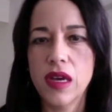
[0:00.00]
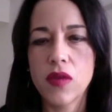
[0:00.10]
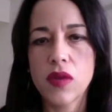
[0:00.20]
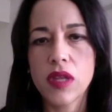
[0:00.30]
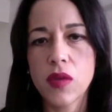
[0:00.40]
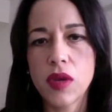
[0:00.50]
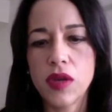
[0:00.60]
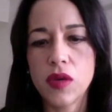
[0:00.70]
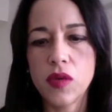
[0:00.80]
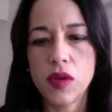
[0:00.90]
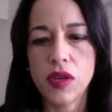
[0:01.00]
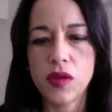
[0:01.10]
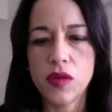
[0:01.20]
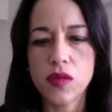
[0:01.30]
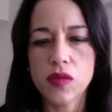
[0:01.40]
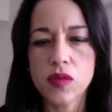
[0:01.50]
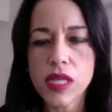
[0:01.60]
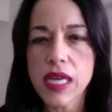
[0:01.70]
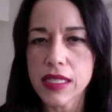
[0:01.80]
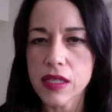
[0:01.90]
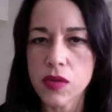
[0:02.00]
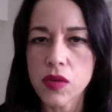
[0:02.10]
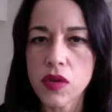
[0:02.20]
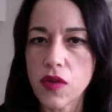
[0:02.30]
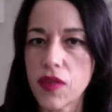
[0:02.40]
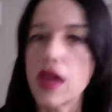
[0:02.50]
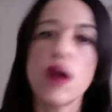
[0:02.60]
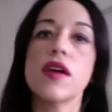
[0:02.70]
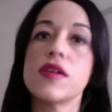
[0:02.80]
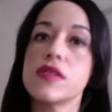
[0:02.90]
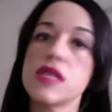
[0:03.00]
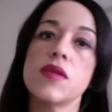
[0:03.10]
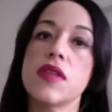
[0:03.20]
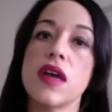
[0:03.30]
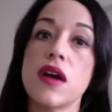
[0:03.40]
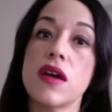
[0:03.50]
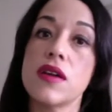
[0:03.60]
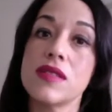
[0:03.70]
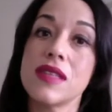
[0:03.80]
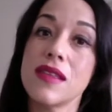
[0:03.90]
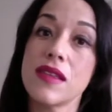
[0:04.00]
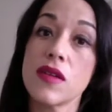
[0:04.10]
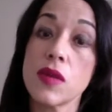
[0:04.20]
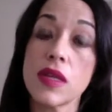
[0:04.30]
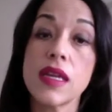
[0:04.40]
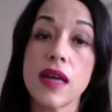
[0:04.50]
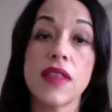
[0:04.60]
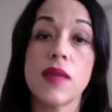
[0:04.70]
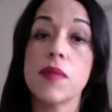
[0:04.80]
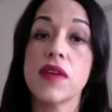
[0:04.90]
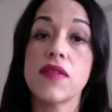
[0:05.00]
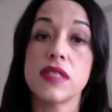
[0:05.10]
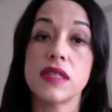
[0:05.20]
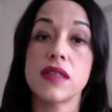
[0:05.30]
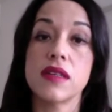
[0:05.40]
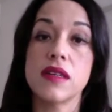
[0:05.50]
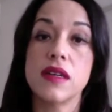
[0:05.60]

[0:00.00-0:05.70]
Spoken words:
Really, when you really get to the root of what they are, you see what they are, you see that they're really not that big of a deal.